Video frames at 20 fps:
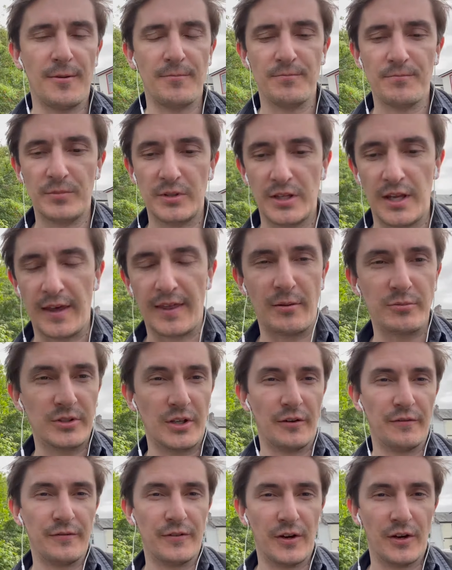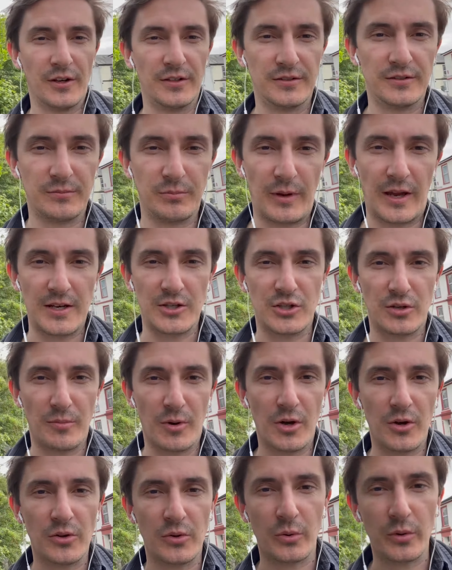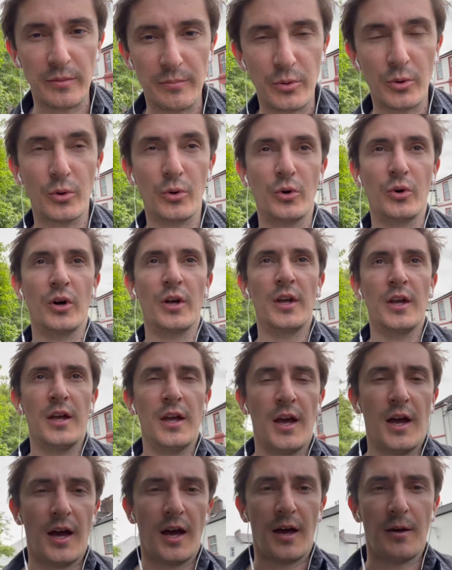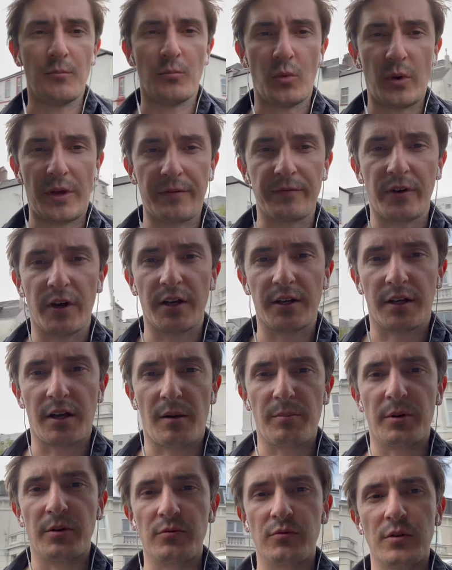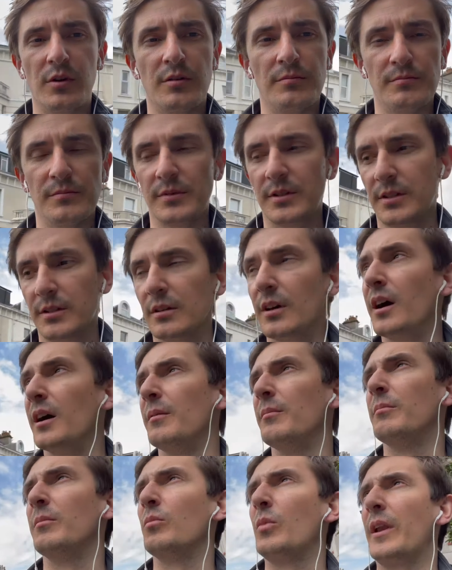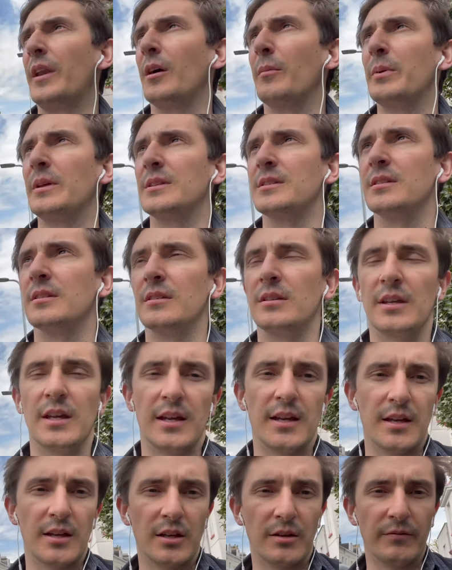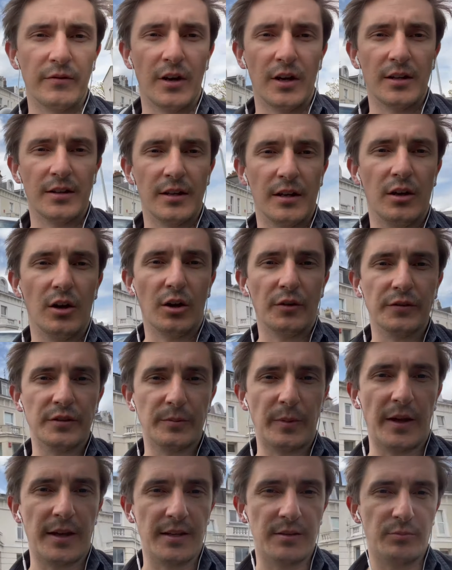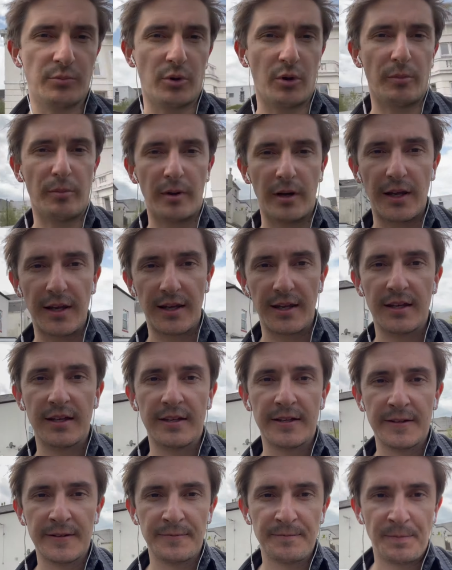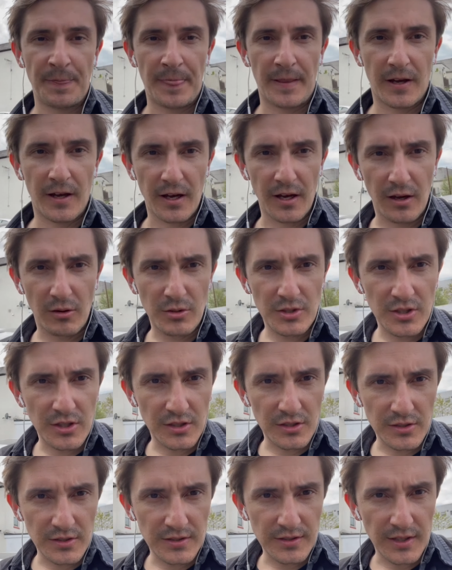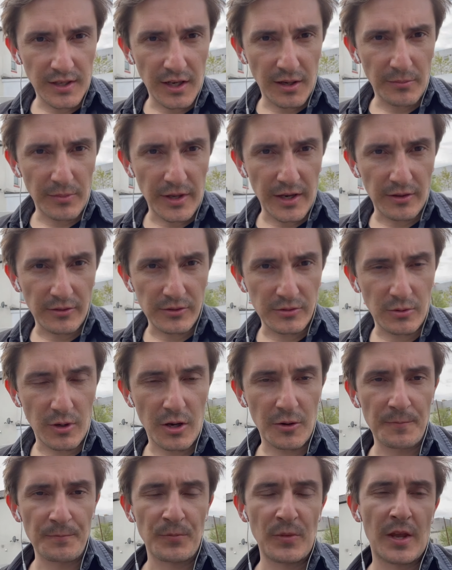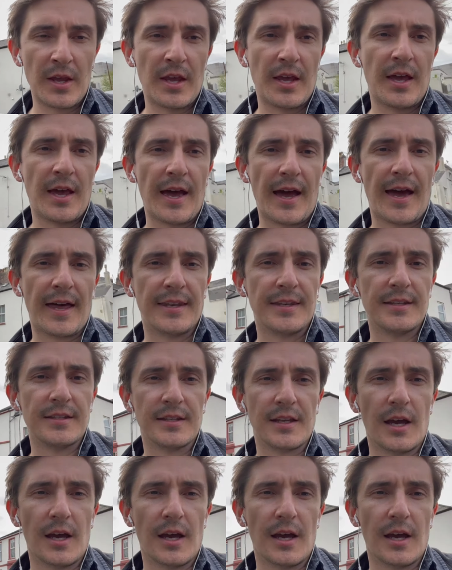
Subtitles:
So yeah, that was our first HMO that we bought. We converted a couple of rooms, went up into converted the loft space properly, which you can just see up there as well. And